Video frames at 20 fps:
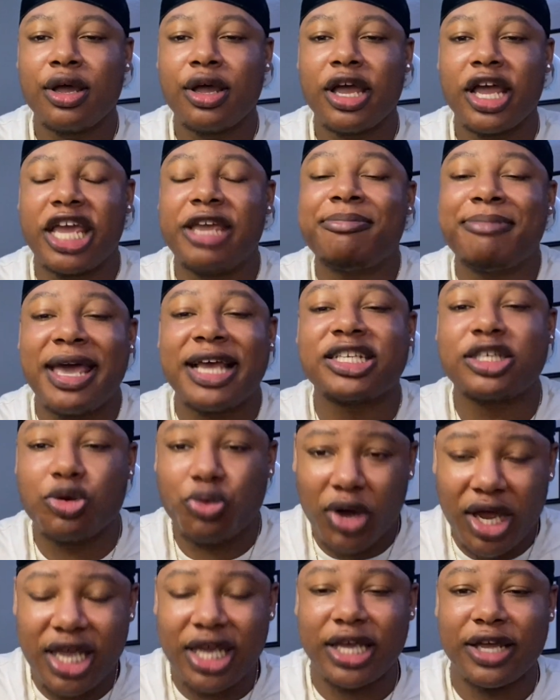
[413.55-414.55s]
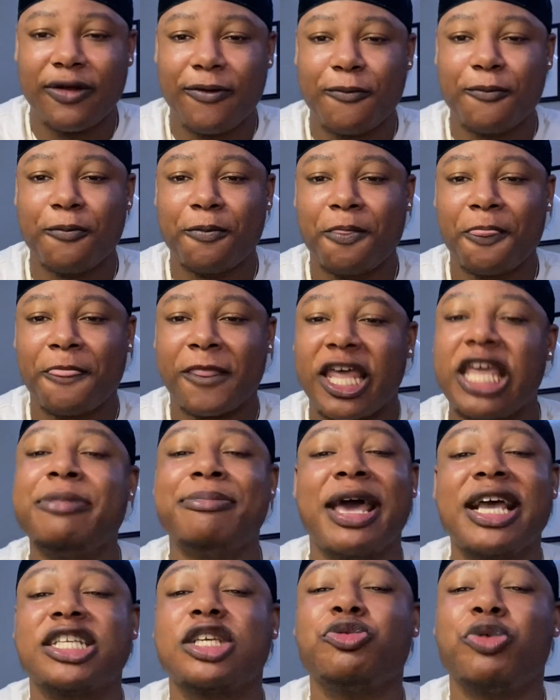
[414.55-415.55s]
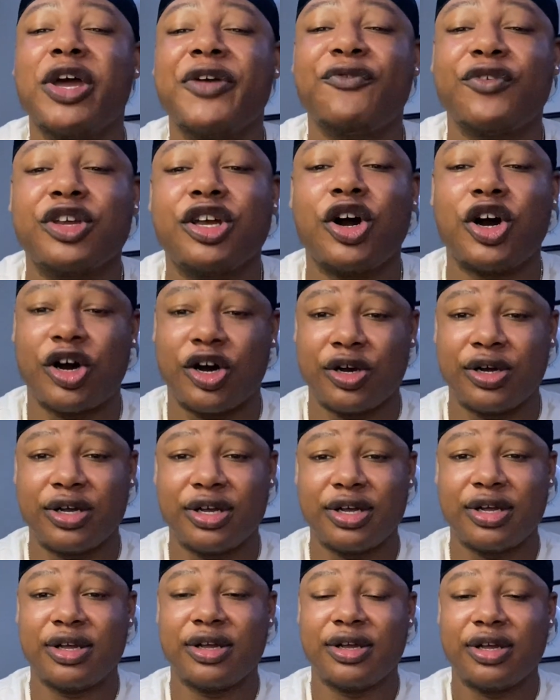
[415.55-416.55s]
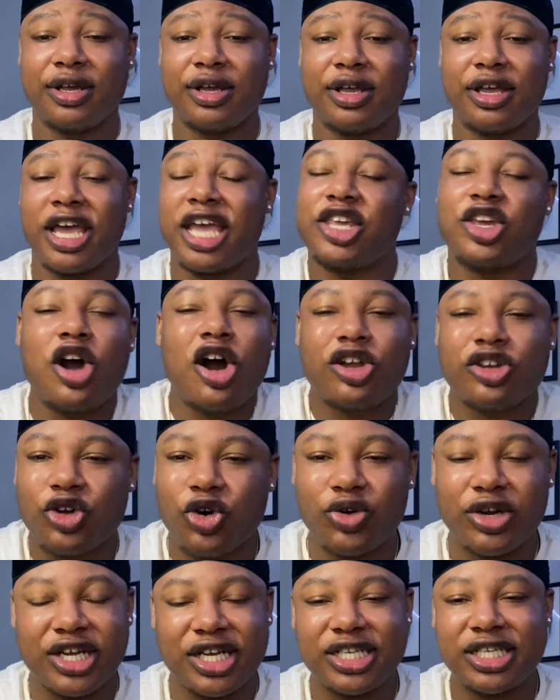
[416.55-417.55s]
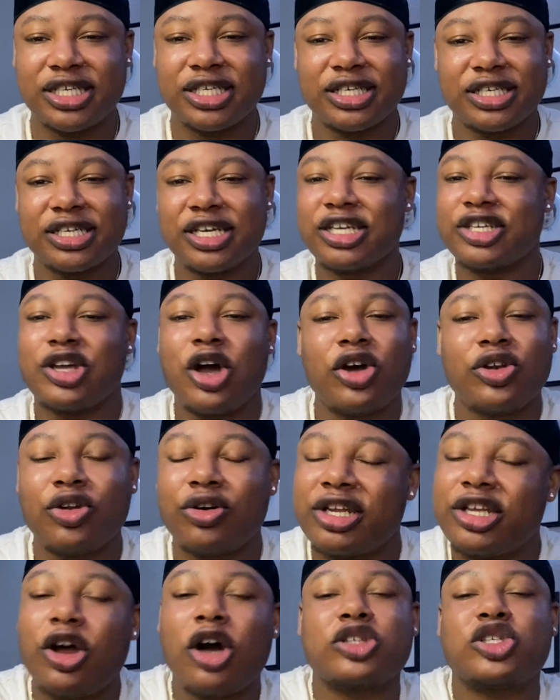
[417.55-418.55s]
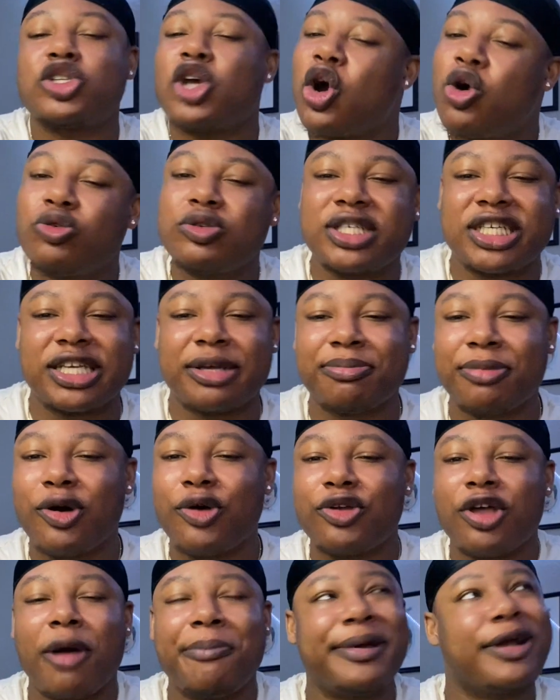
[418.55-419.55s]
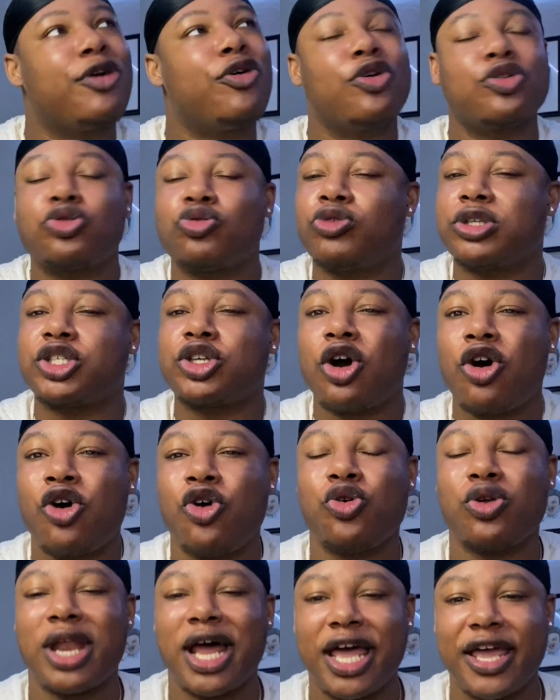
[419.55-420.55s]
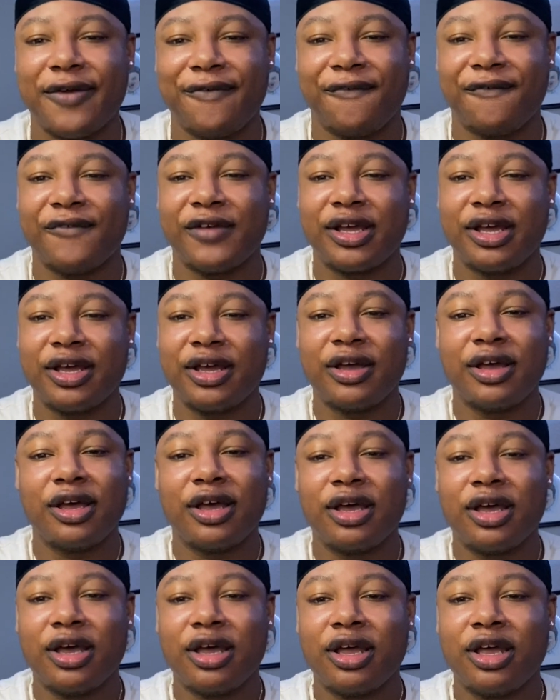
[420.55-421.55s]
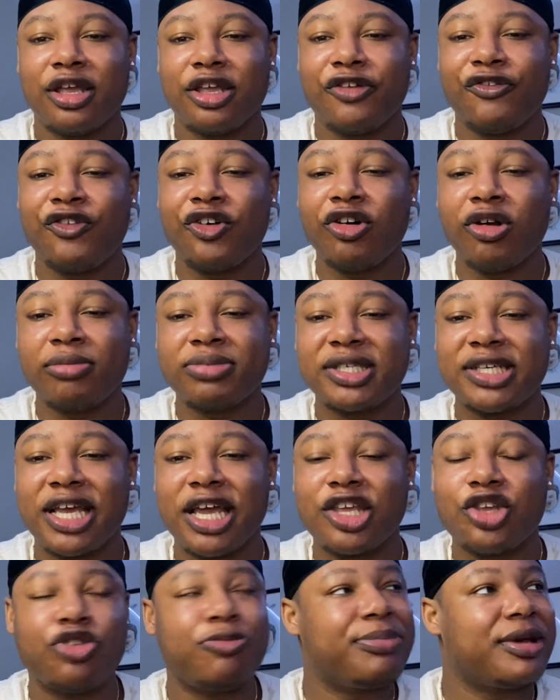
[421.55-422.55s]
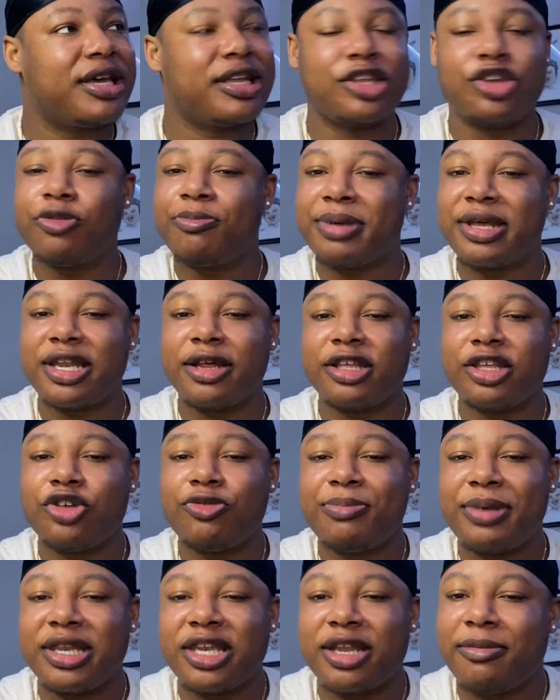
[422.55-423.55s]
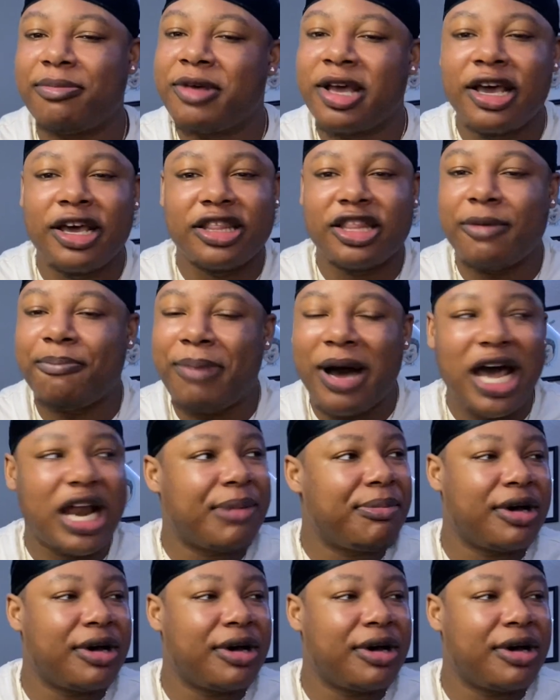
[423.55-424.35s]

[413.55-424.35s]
he makes a way. He makes a way for y'all. And y'all know this. Y'all know y'all chosen, bro. Y'all been going through it your whole life. You feel what I'm saying? You've been the bottom